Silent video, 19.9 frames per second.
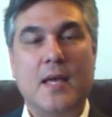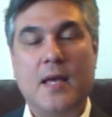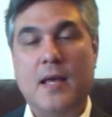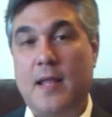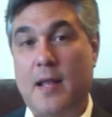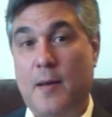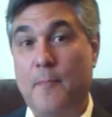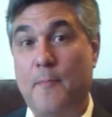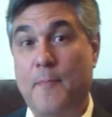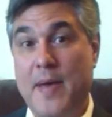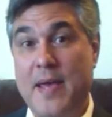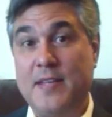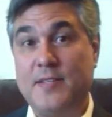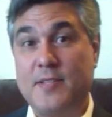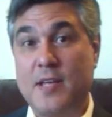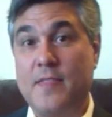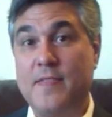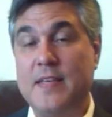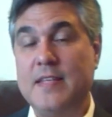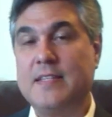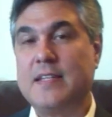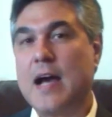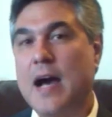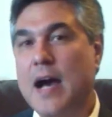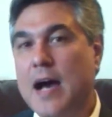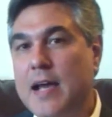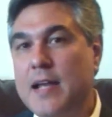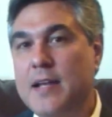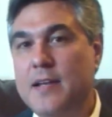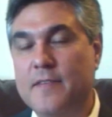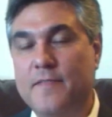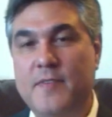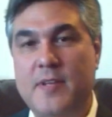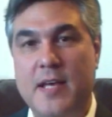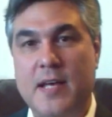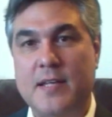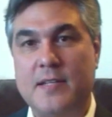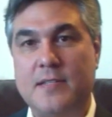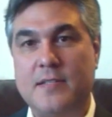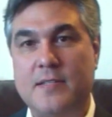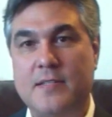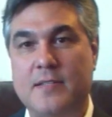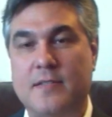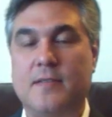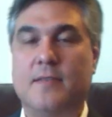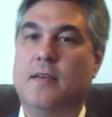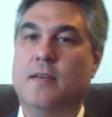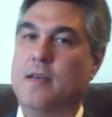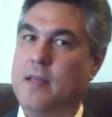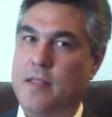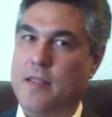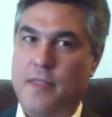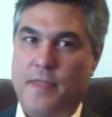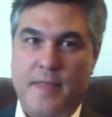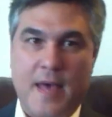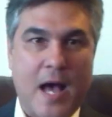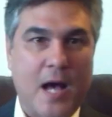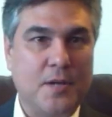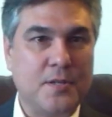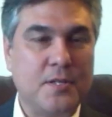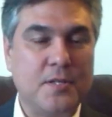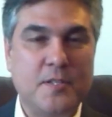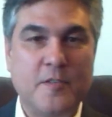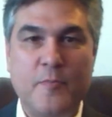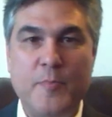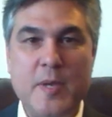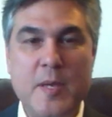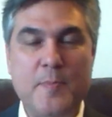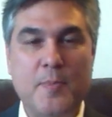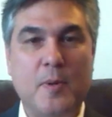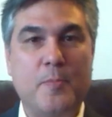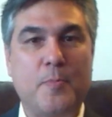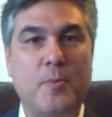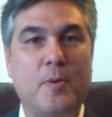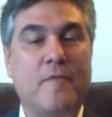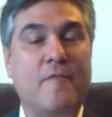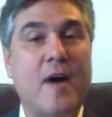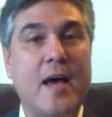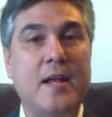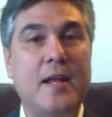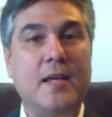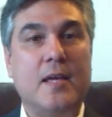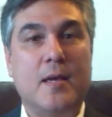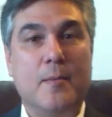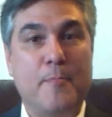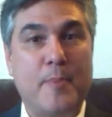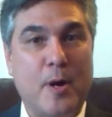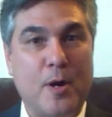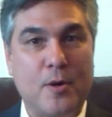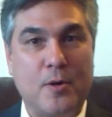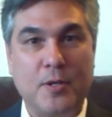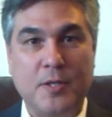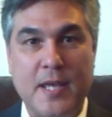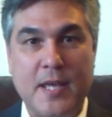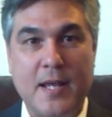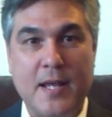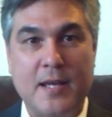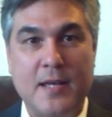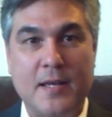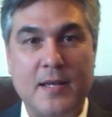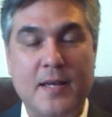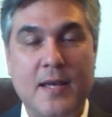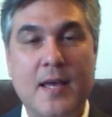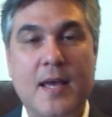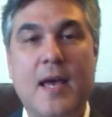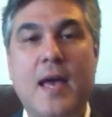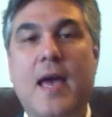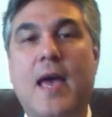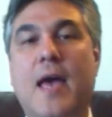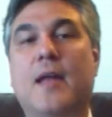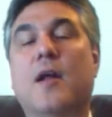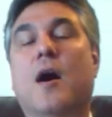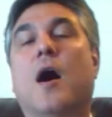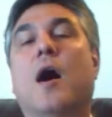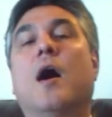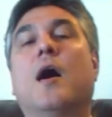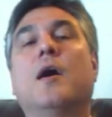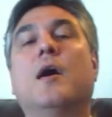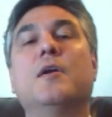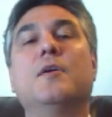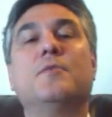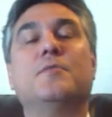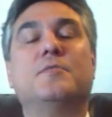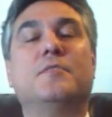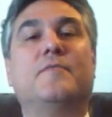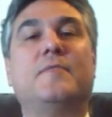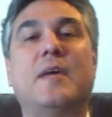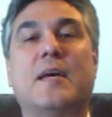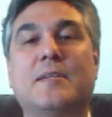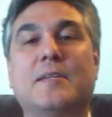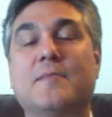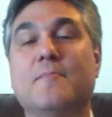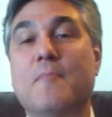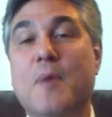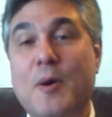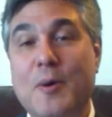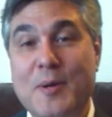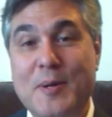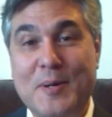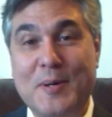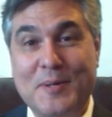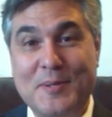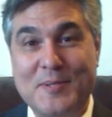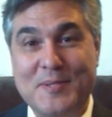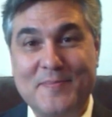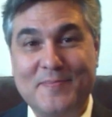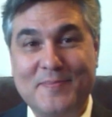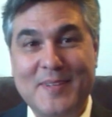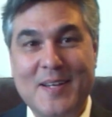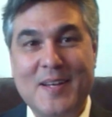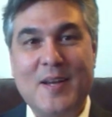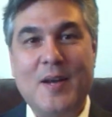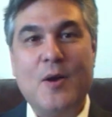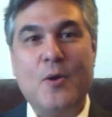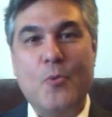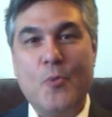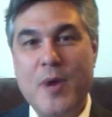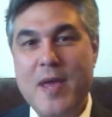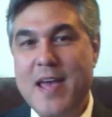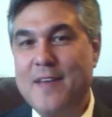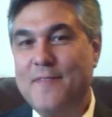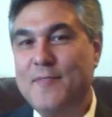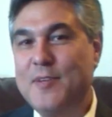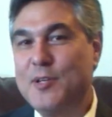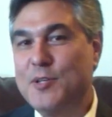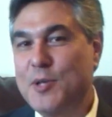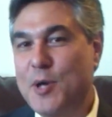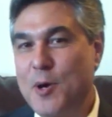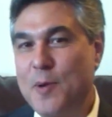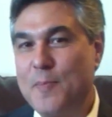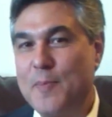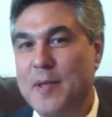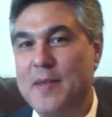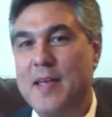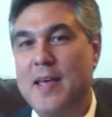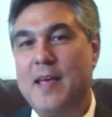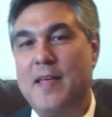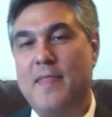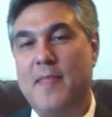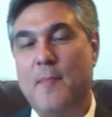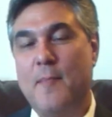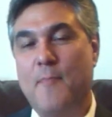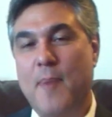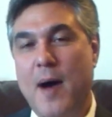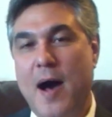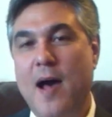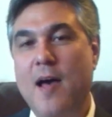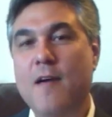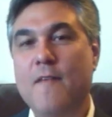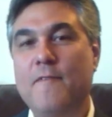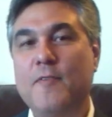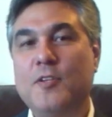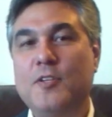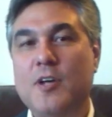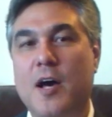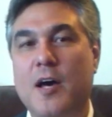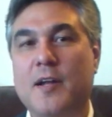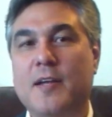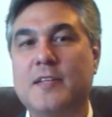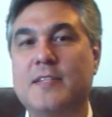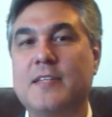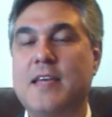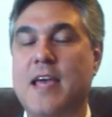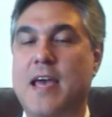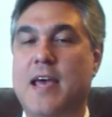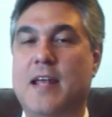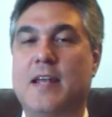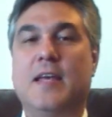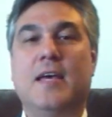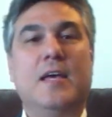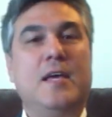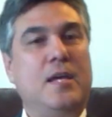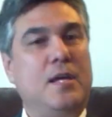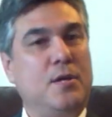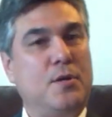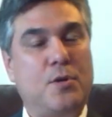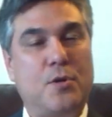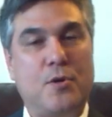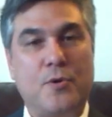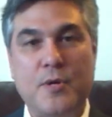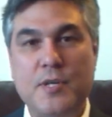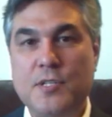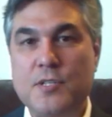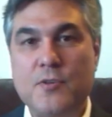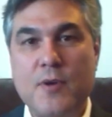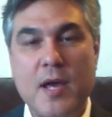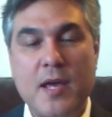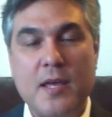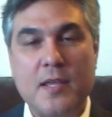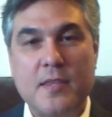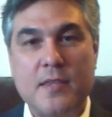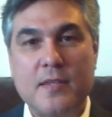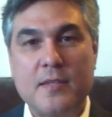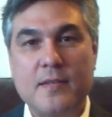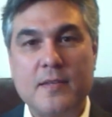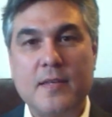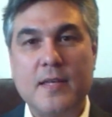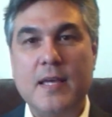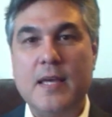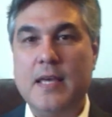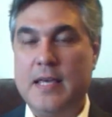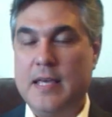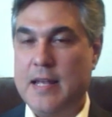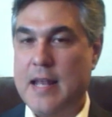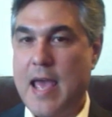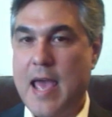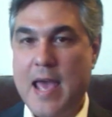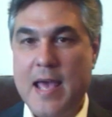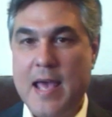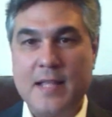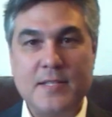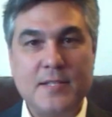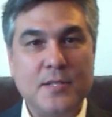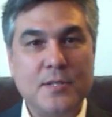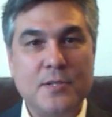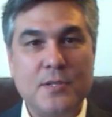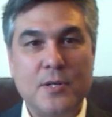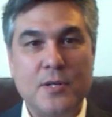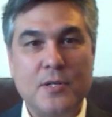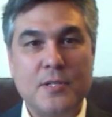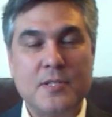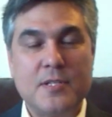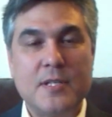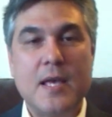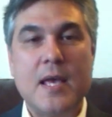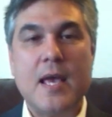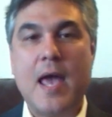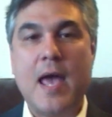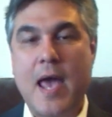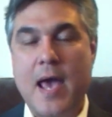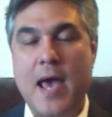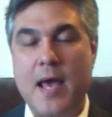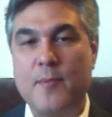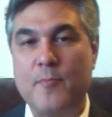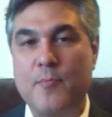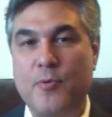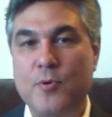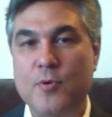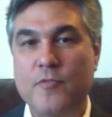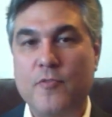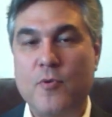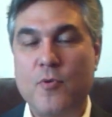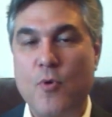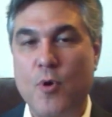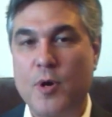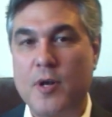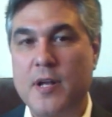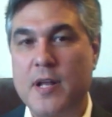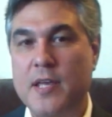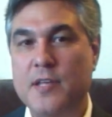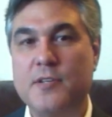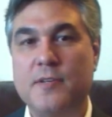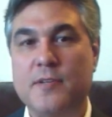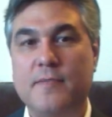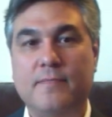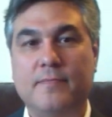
Now, based on these kind of tests, thousands of people providing empirical data, and hundreds of testimonials, we have determined that biophotonics can increase strength, enhance endurance, and improve coordination.